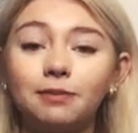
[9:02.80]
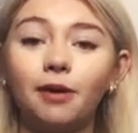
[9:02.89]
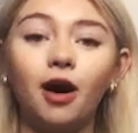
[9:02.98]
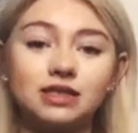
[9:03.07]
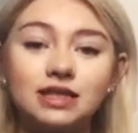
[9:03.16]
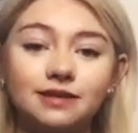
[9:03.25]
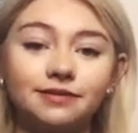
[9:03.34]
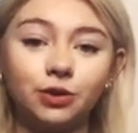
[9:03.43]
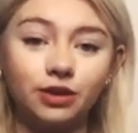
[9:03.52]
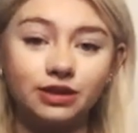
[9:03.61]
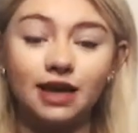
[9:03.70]
positive
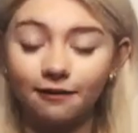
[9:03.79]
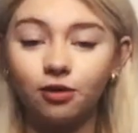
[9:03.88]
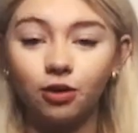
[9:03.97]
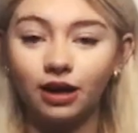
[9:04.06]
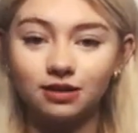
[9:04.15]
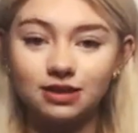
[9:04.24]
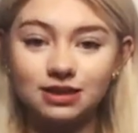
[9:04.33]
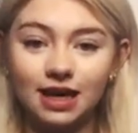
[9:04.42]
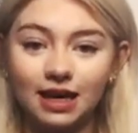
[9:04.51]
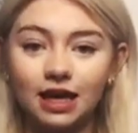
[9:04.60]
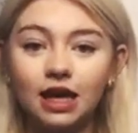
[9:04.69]
towards everyone else,
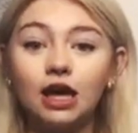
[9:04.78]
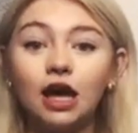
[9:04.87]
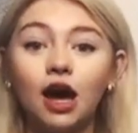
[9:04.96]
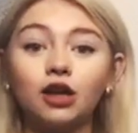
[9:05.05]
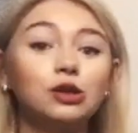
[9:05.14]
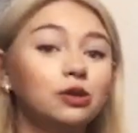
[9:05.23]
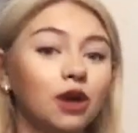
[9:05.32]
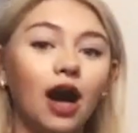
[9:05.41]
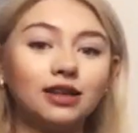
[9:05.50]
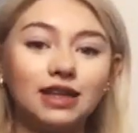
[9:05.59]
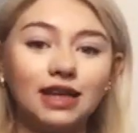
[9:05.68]
saying, you
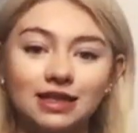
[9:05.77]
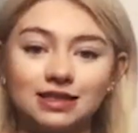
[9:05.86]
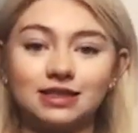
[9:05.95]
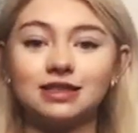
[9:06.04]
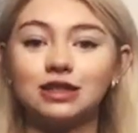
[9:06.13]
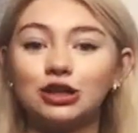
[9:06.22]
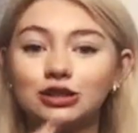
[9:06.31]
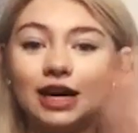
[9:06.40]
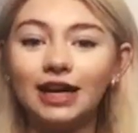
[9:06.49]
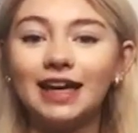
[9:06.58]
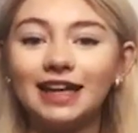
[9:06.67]
got this, you're
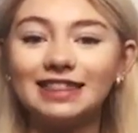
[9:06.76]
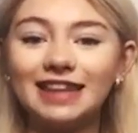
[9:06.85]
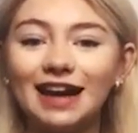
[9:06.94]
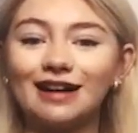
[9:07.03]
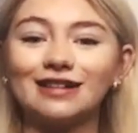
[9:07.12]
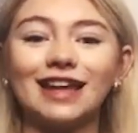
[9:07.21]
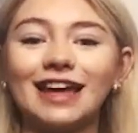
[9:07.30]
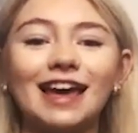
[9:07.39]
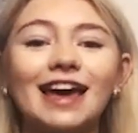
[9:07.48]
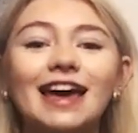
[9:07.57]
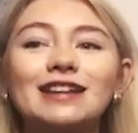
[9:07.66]
gonna get there. Like
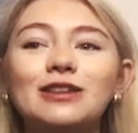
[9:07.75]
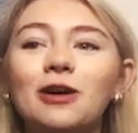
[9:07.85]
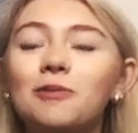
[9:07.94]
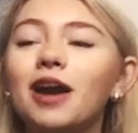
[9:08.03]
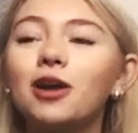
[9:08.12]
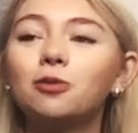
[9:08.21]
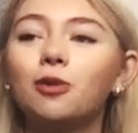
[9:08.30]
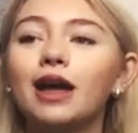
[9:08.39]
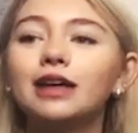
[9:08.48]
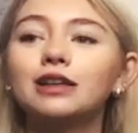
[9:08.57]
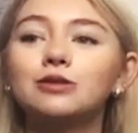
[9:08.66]
no matter
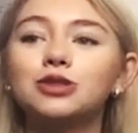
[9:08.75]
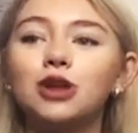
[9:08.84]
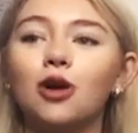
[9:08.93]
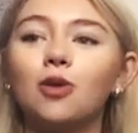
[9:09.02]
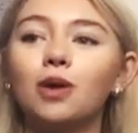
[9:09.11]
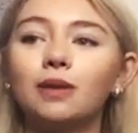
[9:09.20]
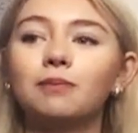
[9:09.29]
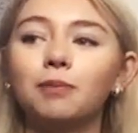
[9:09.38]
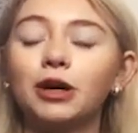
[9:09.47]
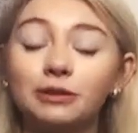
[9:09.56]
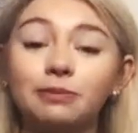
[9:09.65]
what, you don't want
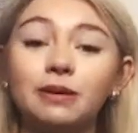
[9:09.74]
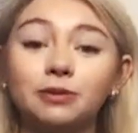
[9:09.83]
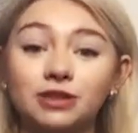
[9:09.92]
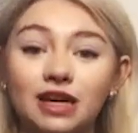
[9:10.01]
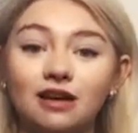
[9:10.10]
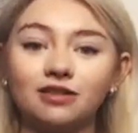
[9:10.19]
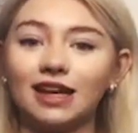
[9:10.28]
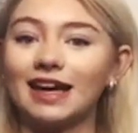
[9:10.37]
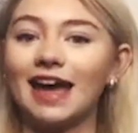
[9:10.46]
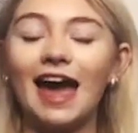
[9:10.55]
to put people down, like